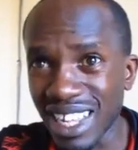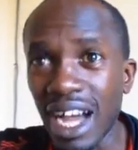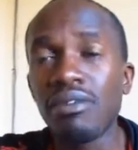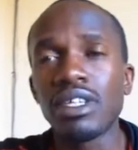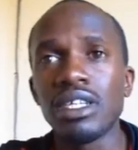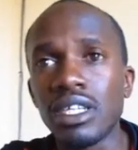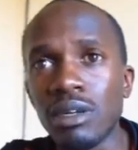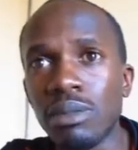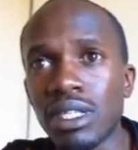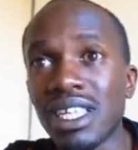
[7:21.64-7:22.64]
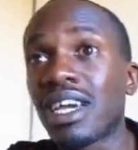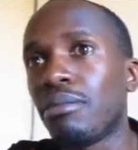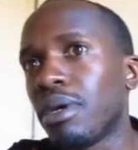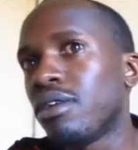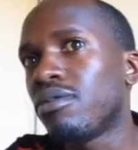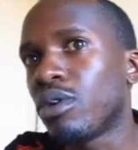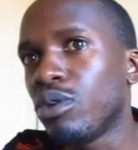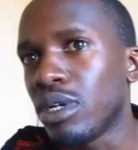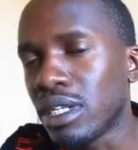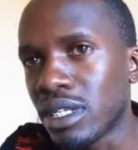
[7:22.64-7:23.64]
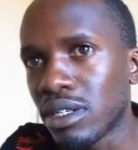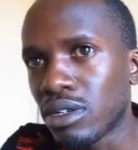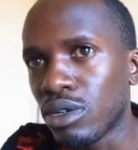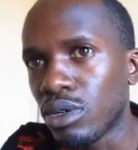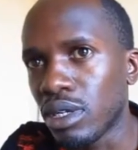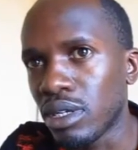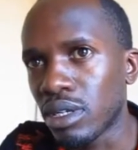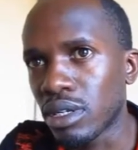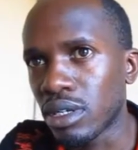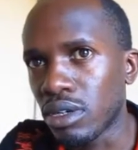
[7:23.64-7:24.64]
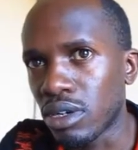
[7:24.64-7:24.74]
But they have it in tickets. They can pay it to you in